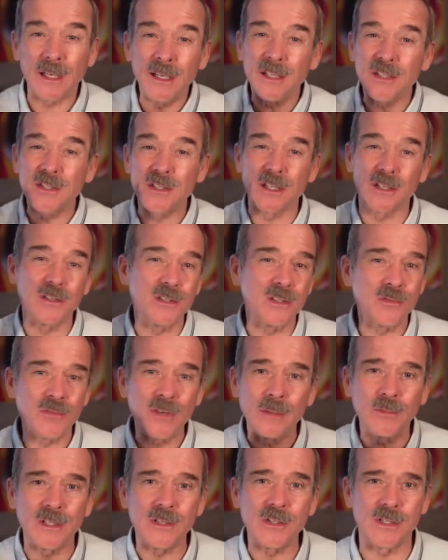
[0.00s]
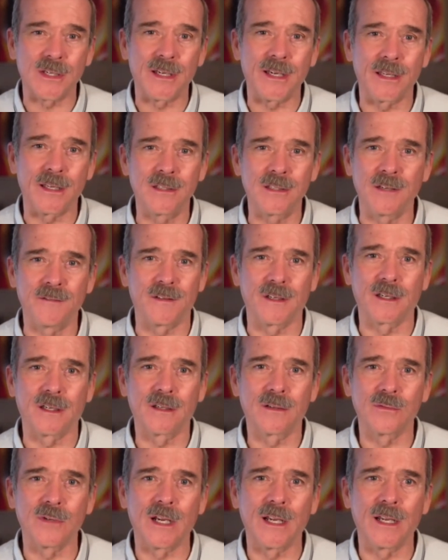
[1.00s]
And it's extremely
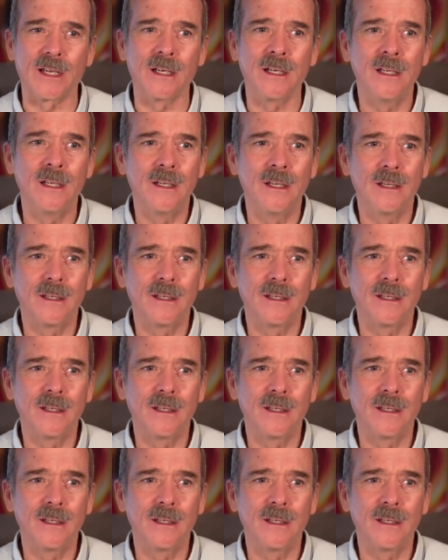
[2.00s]
scientific, Ryan.